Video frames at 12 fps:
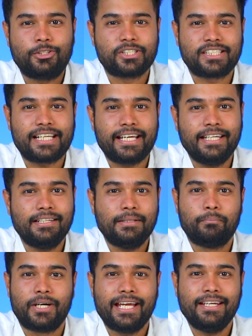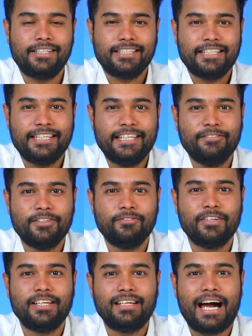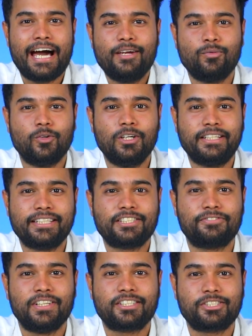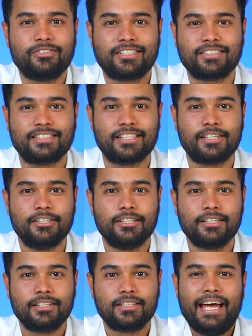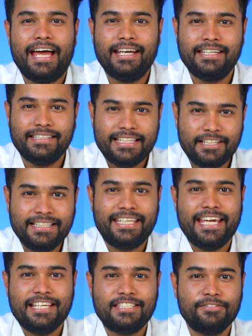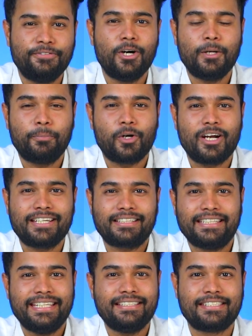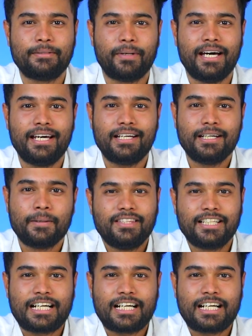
to shine bright even when high voltage fluctuations occur. And in case if your product needs repair, the